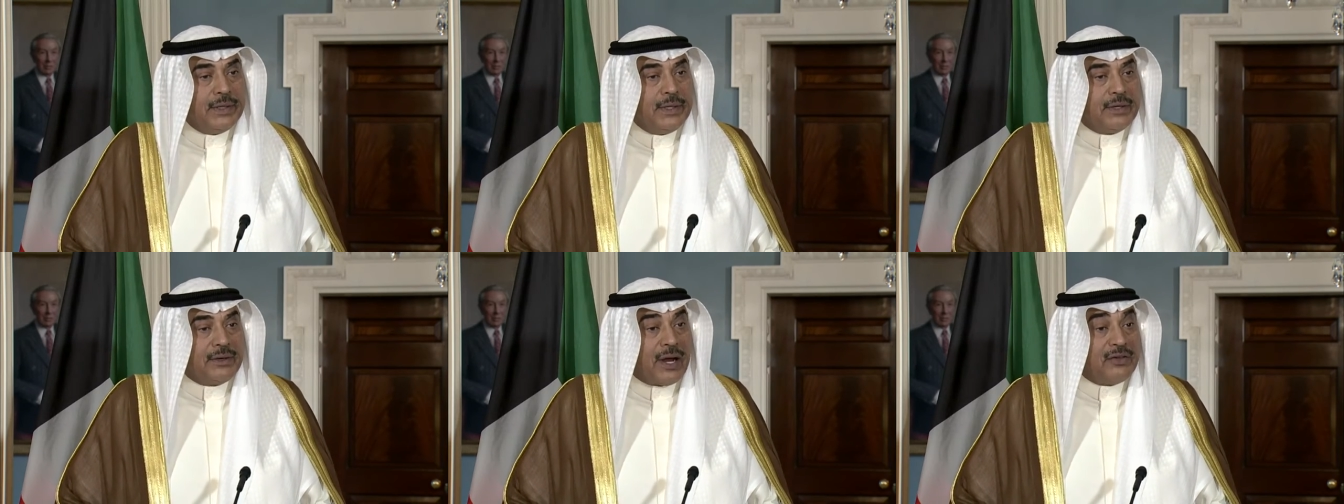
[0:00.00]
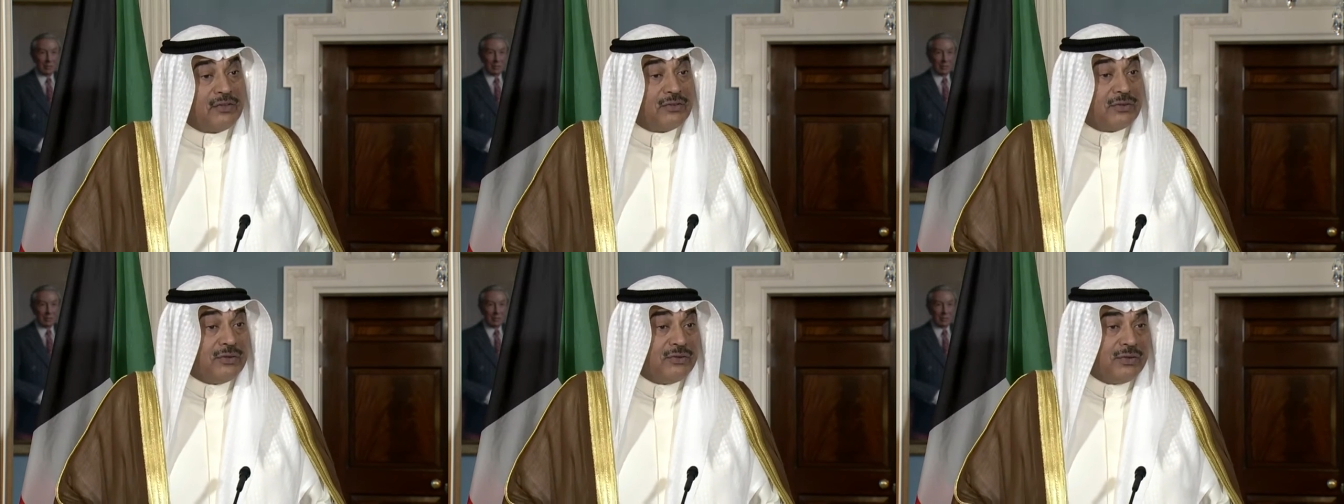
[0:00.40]

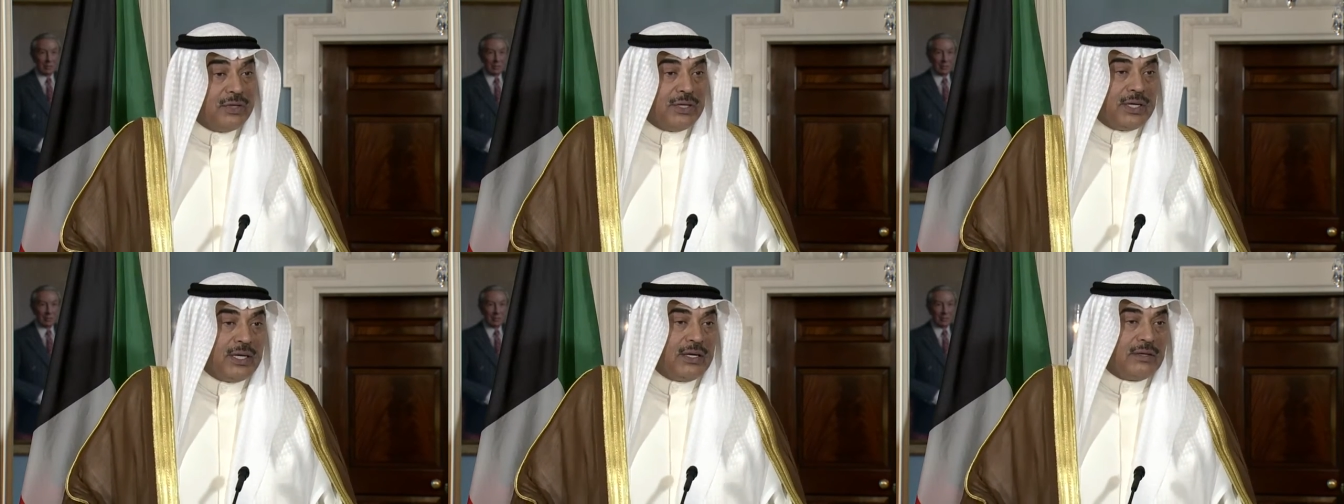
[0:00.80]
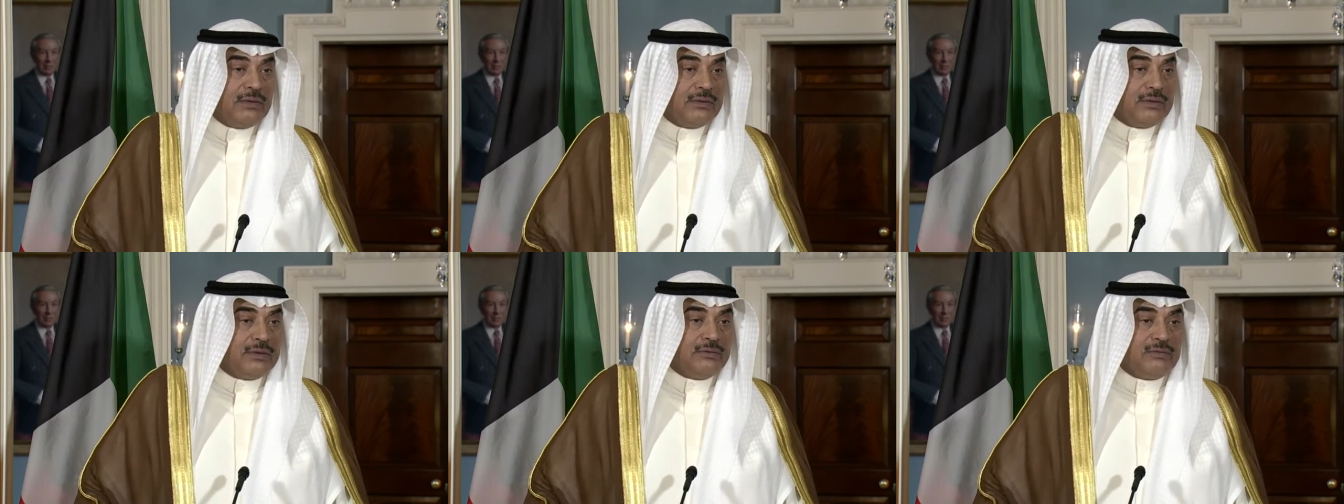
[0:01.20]
crisis in Syria,
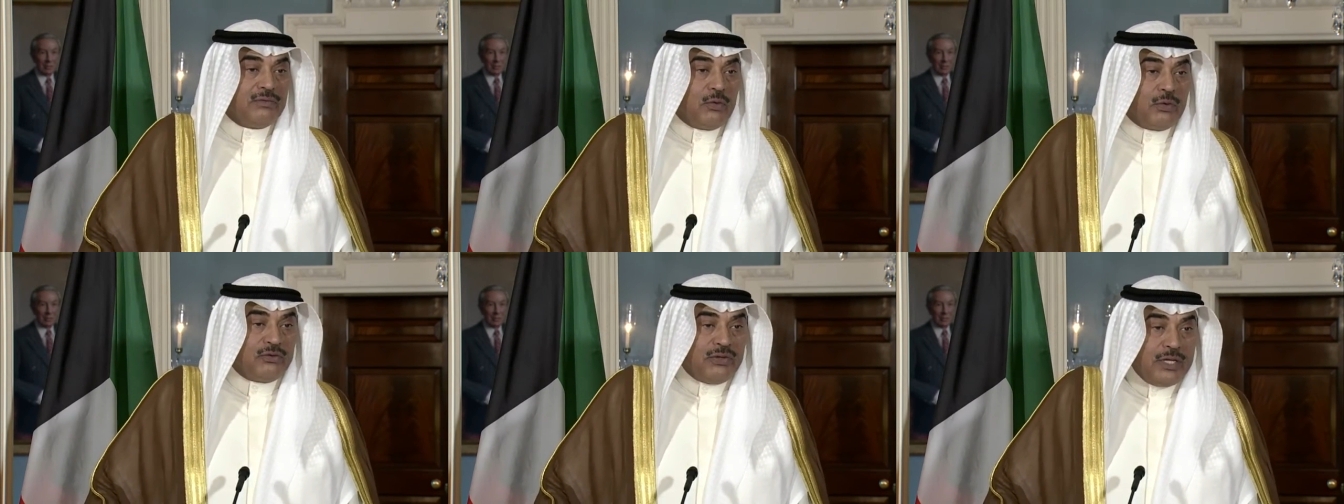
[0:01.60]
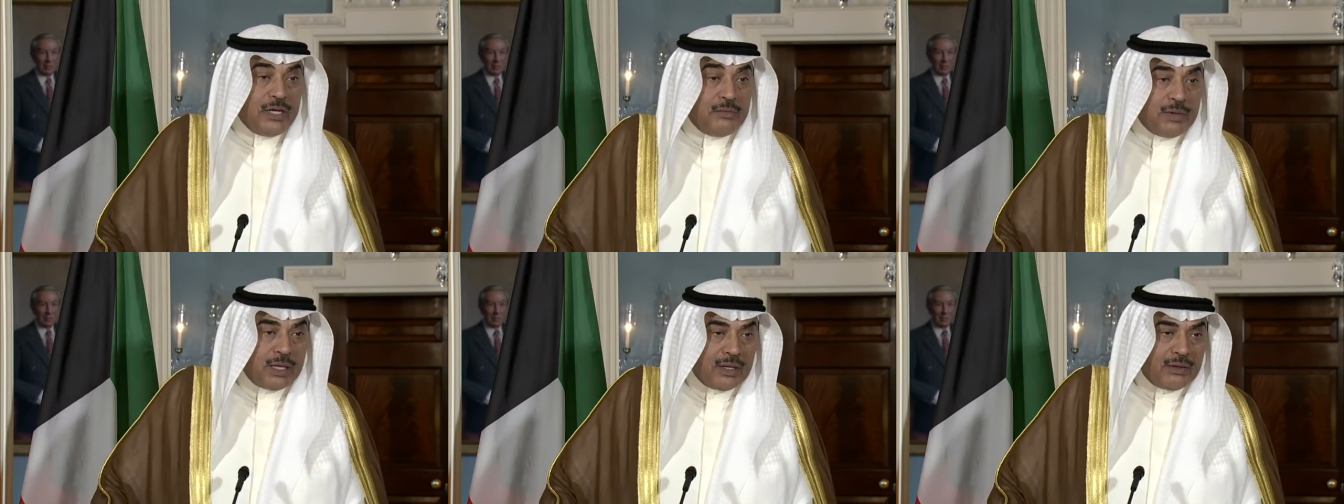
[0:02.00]
and of course
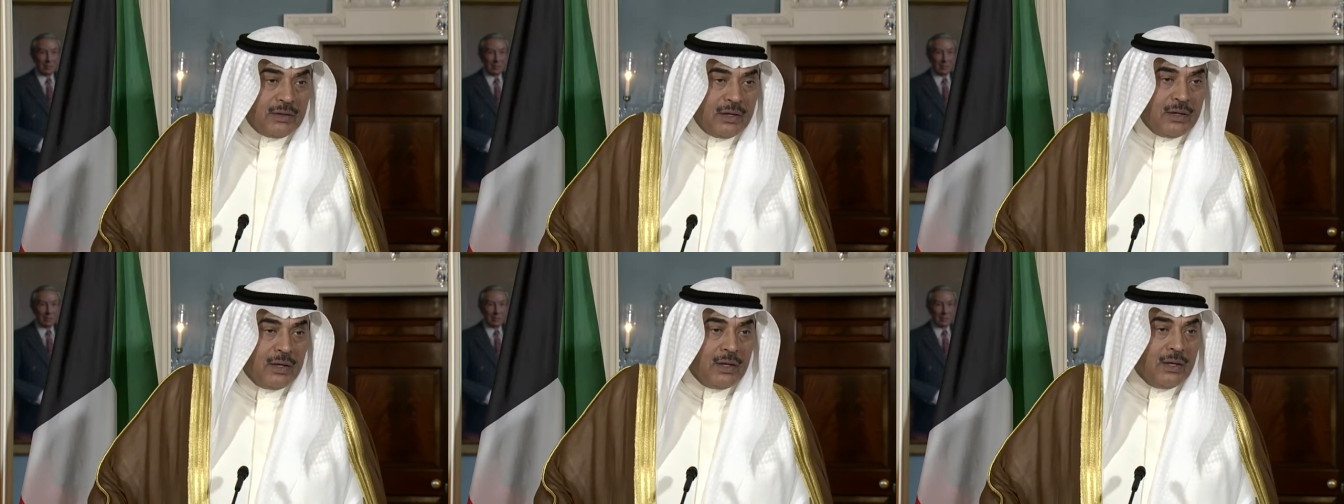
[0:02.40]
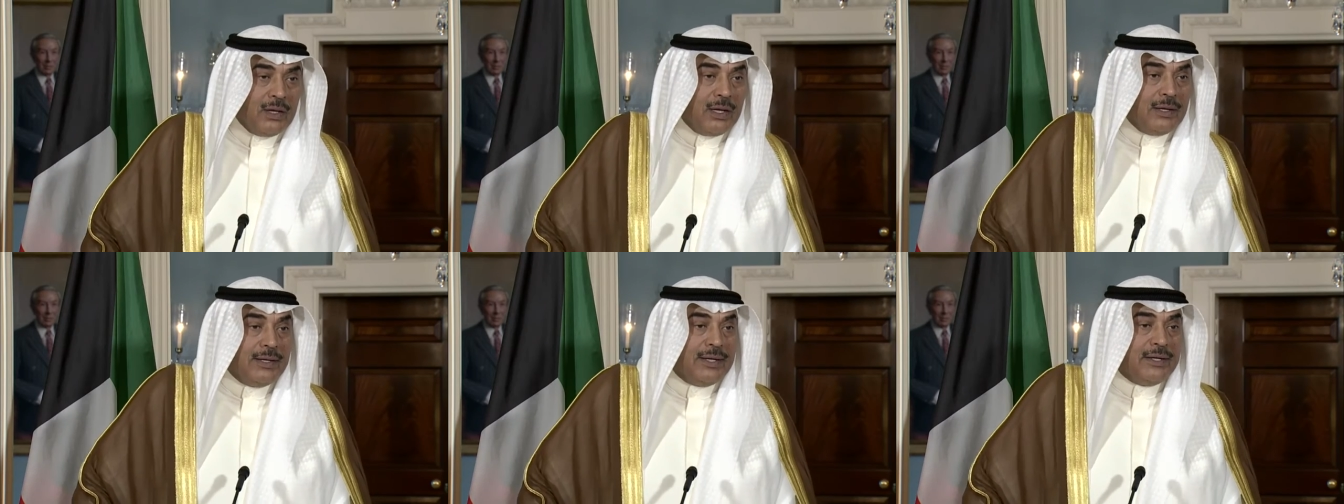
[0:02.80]
Libya,
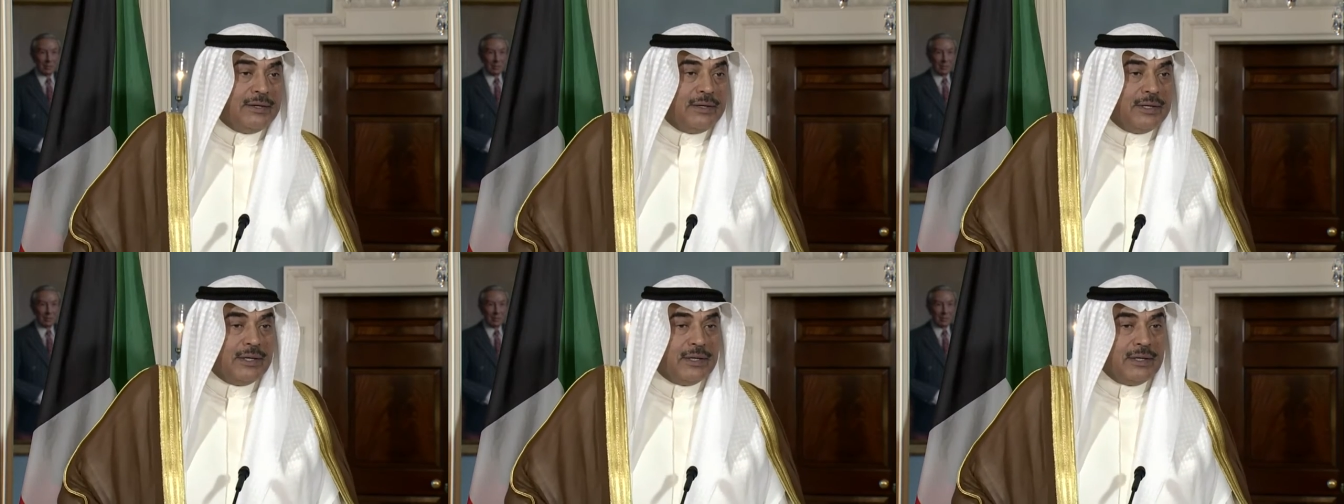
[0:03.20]
and